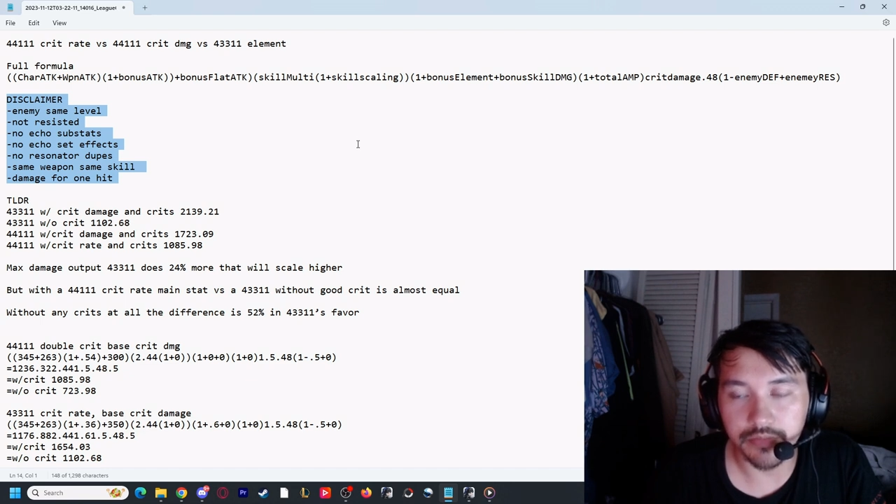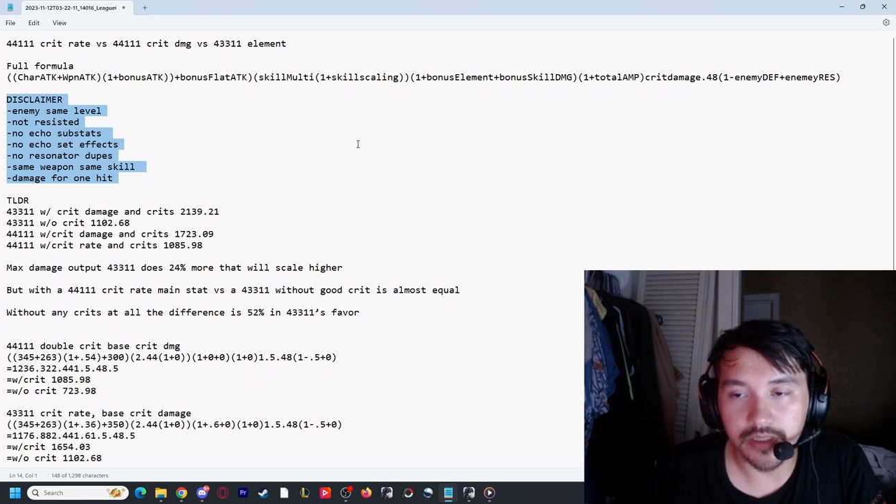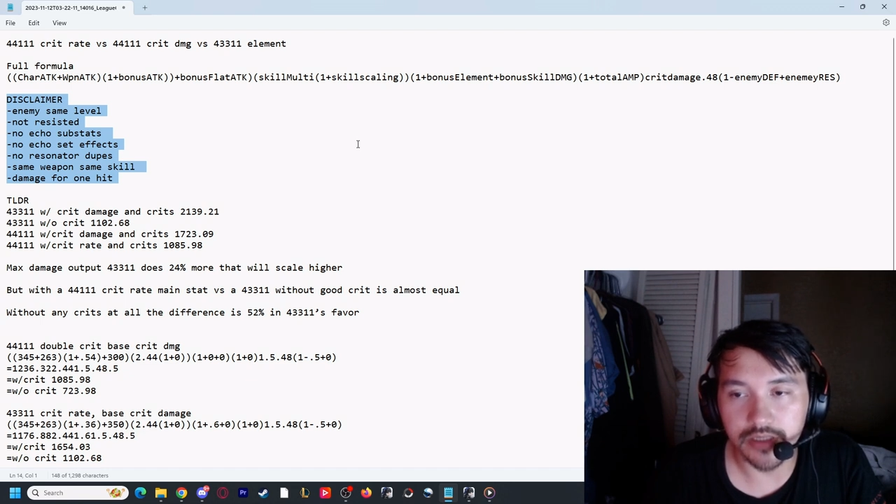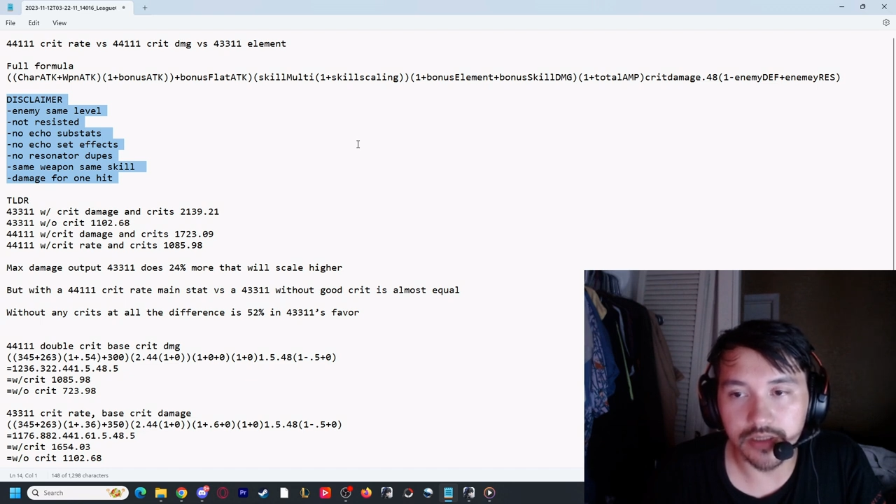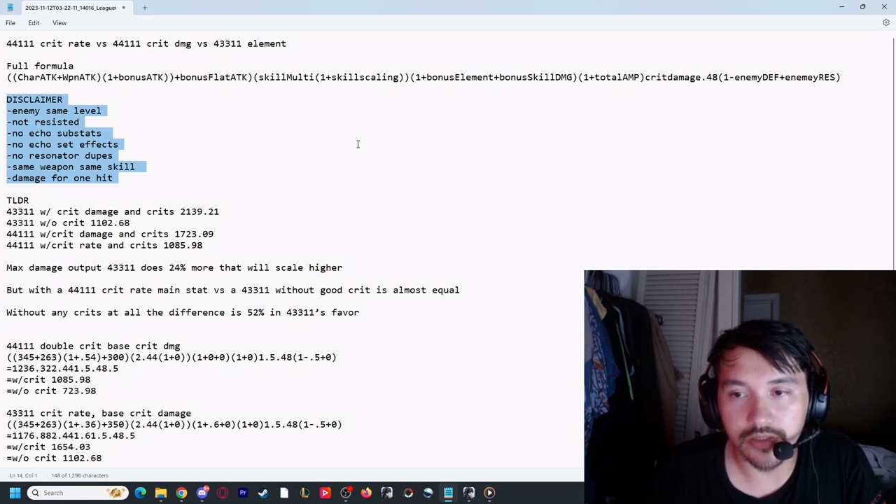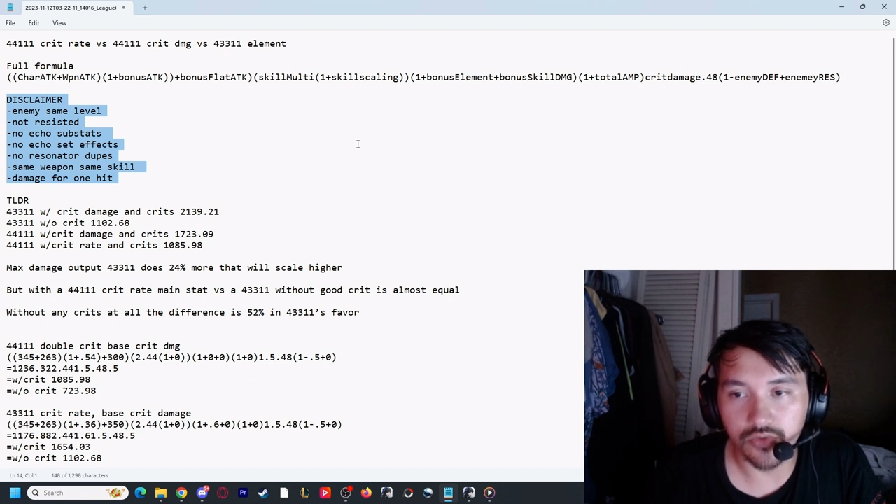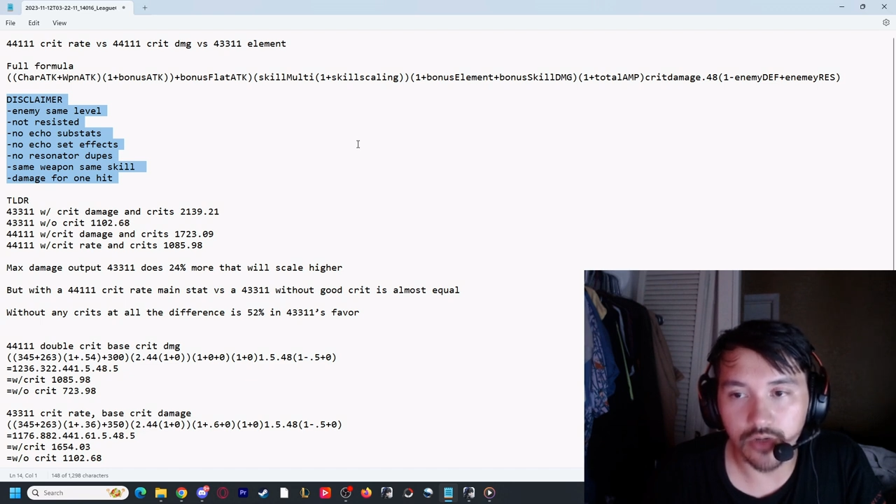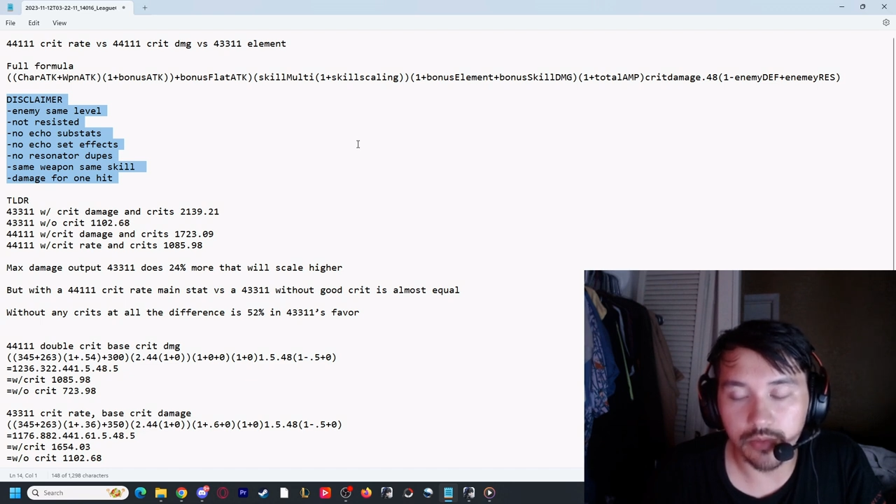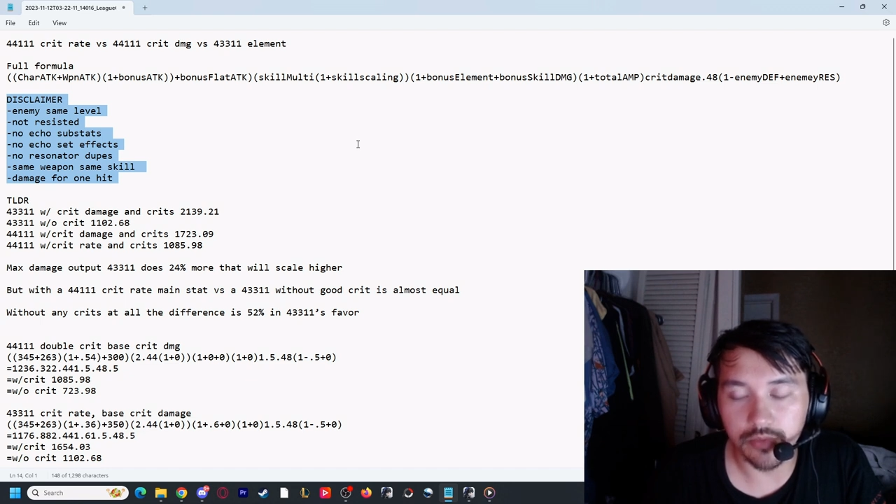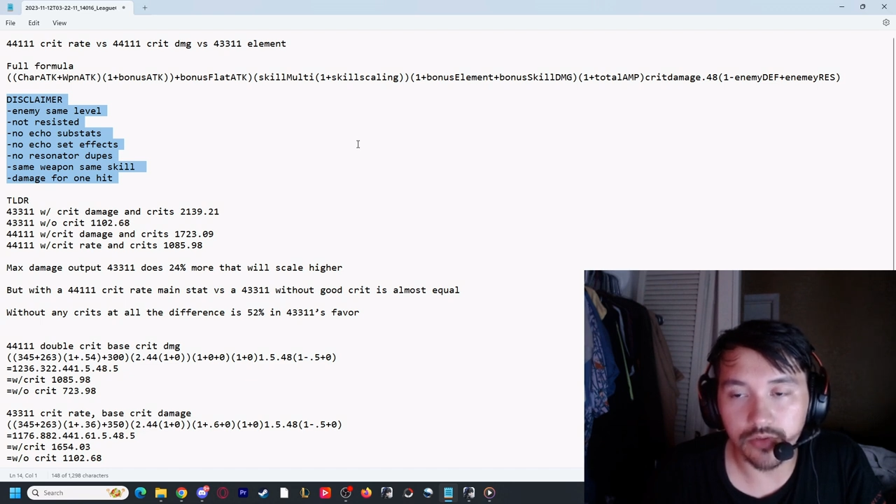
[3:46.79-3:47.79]
because a
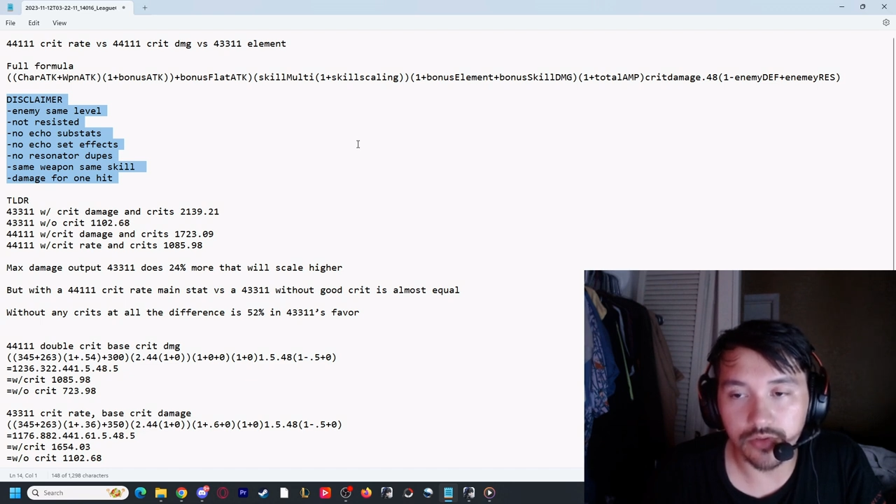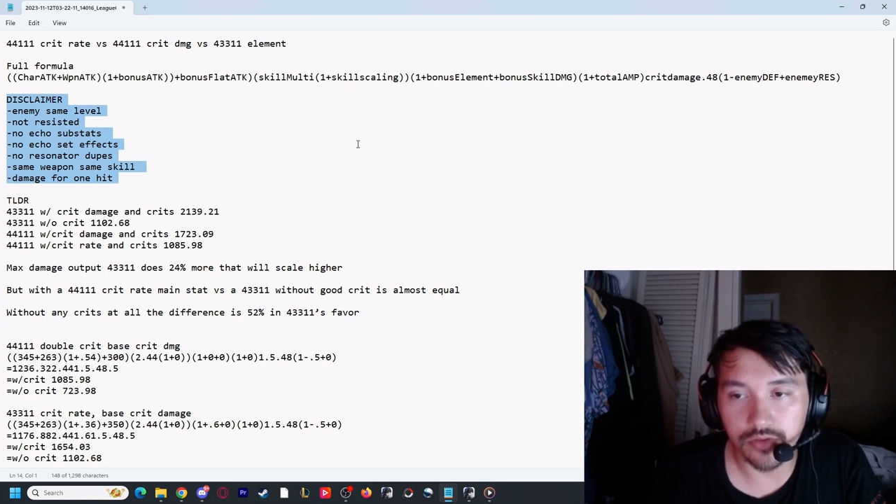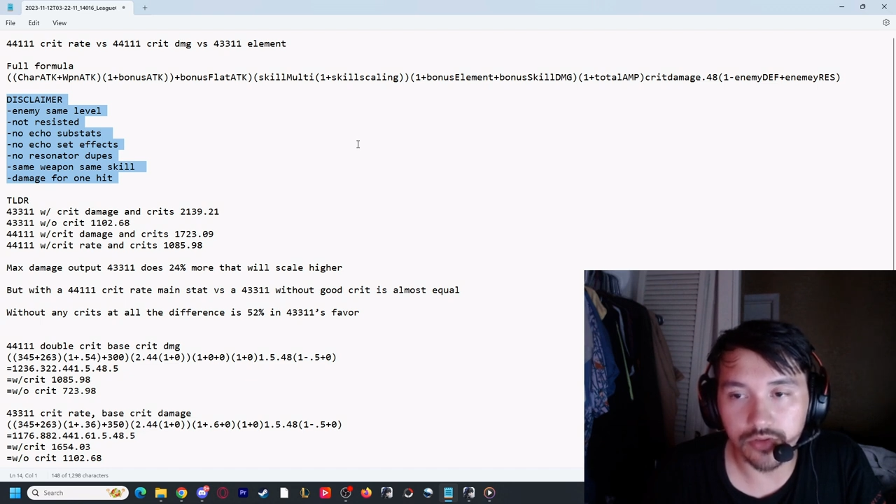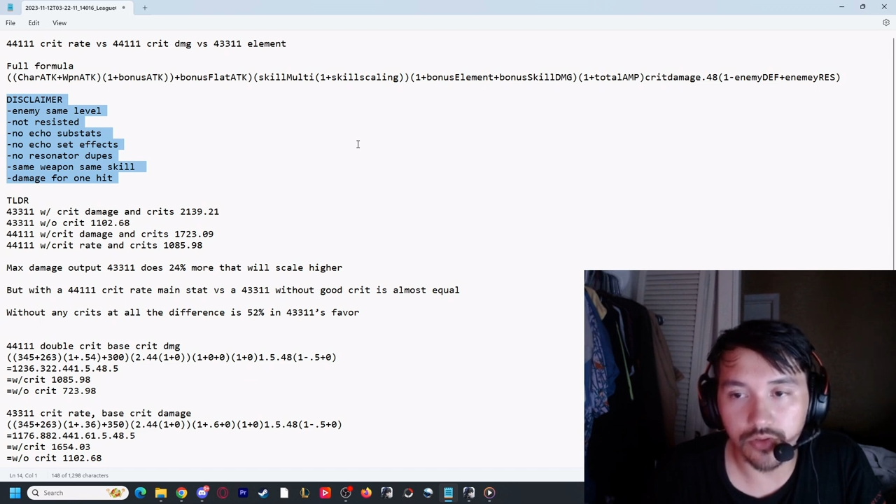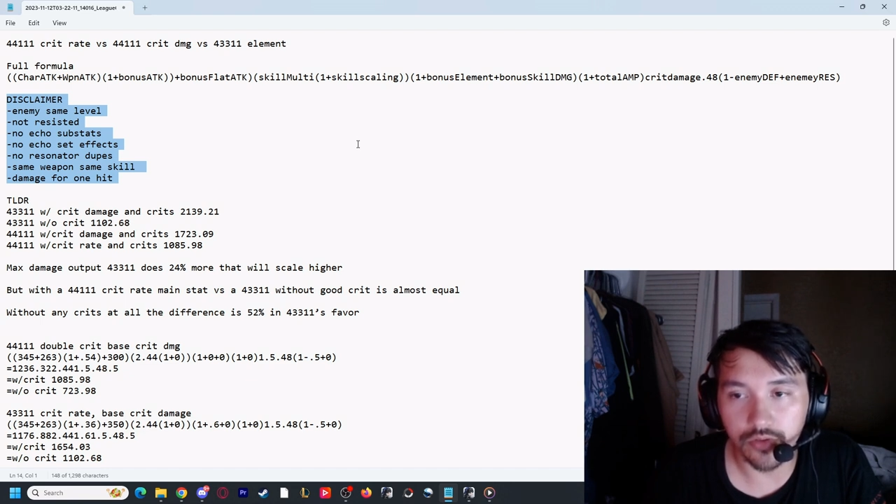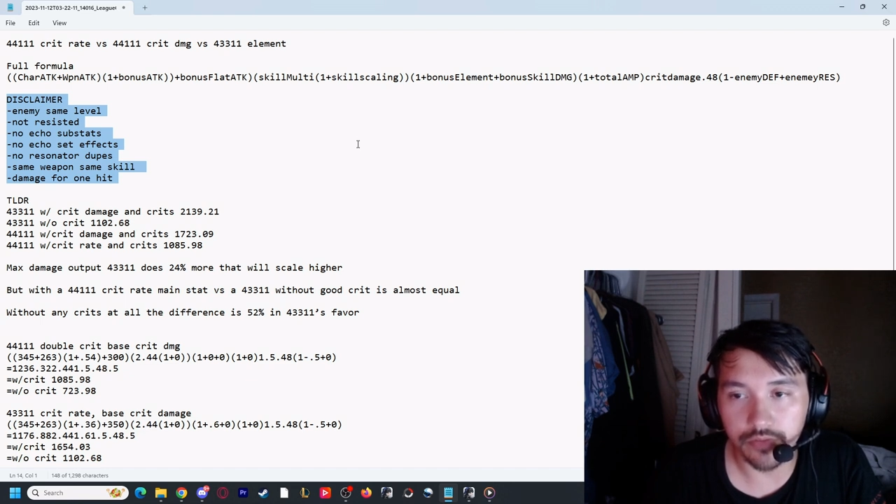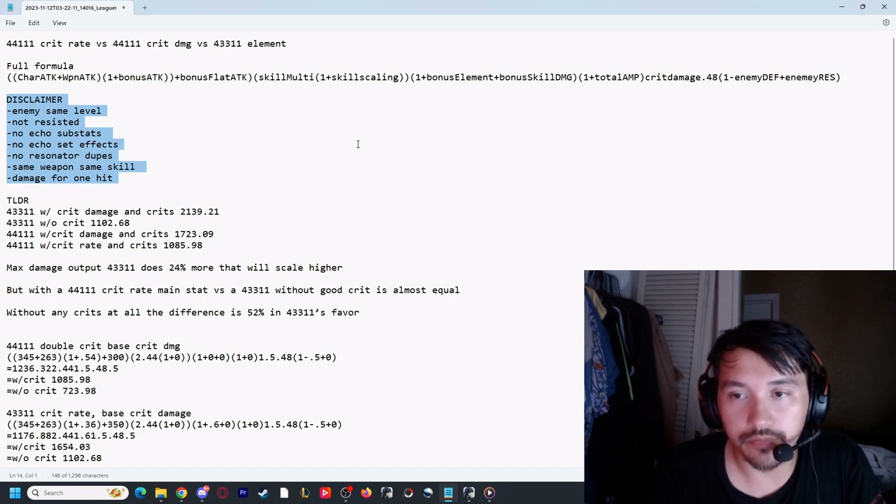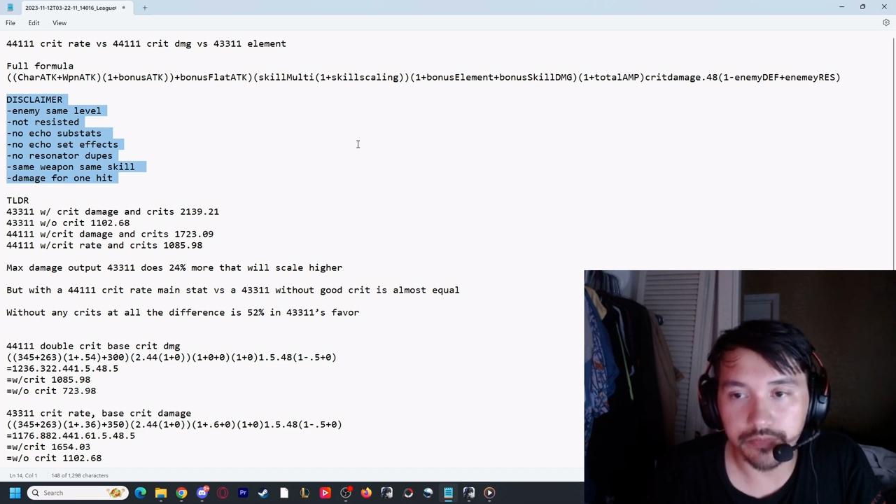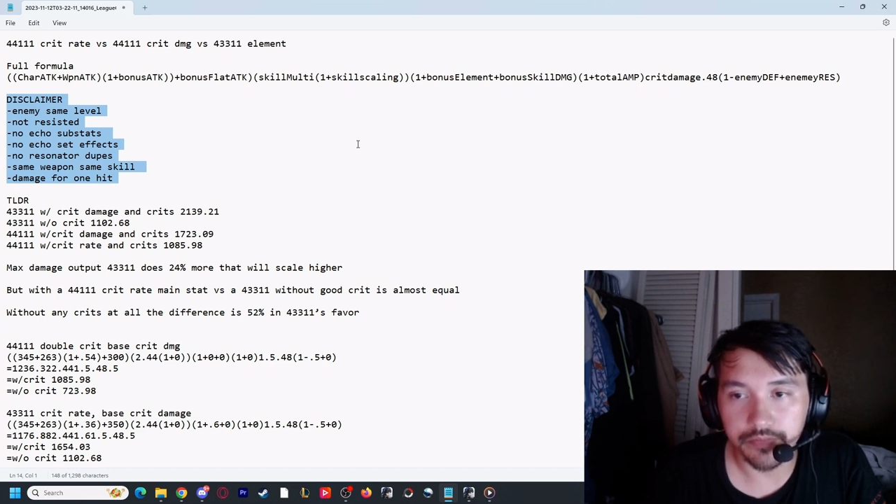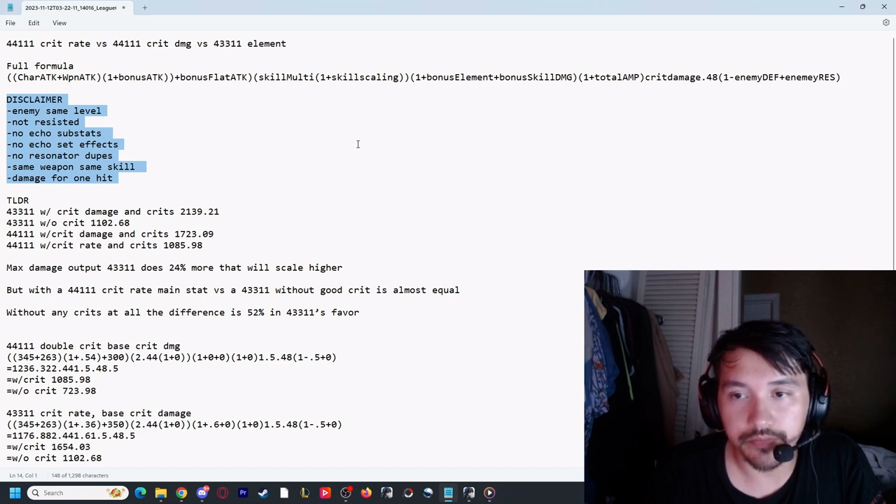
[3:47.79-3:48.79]
tropical storm